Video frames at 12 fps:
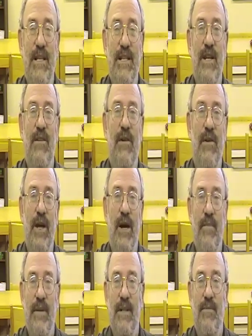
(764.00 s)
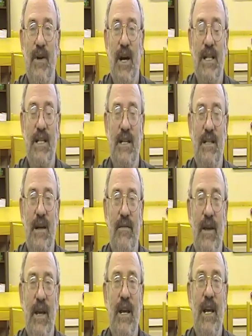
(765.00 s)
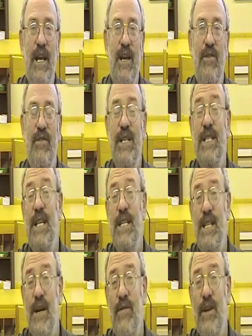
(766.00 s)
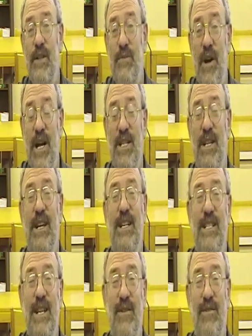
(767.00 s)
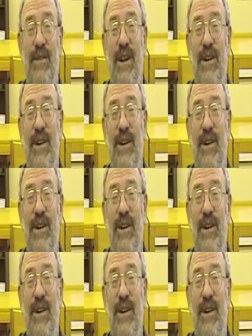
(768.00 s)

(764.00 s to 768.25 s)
to see growing up as a process of increasing self expression and self